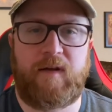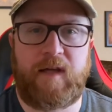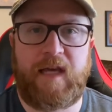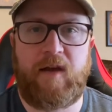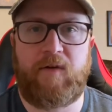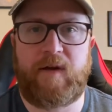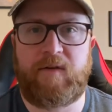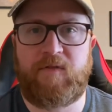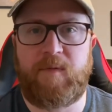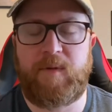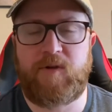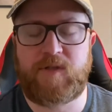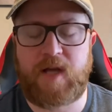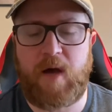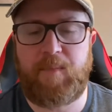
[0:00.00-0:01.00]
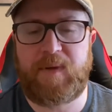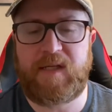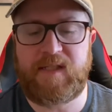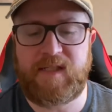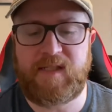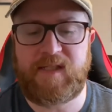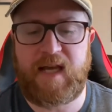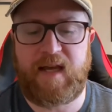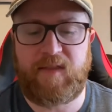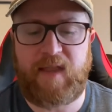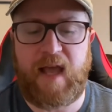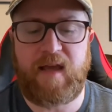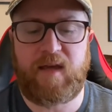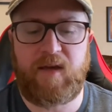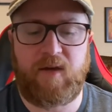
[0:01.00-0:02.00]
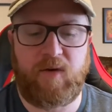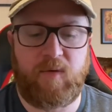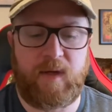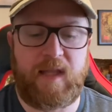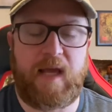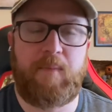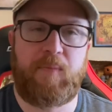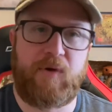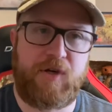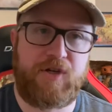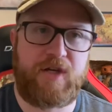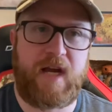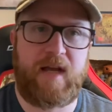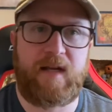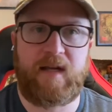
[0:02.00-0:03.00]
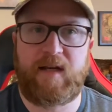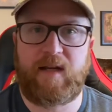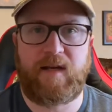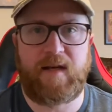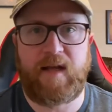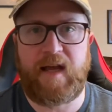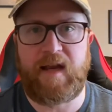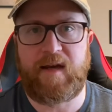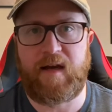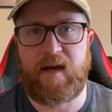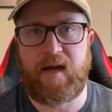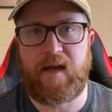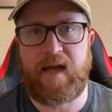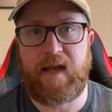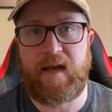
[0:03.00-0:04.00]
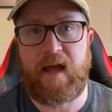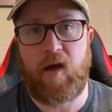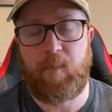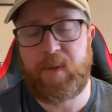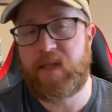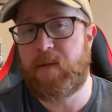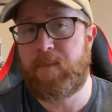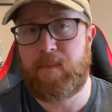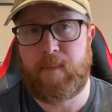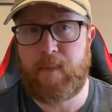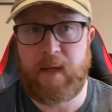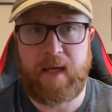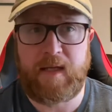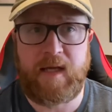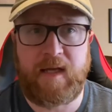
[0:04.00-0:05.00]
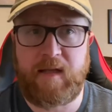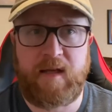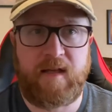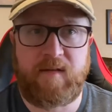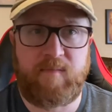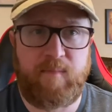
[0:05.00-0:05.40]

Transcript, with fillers: hearing from those companies and saying thank you and they appreciate it and and uh, and helping them it, it, it,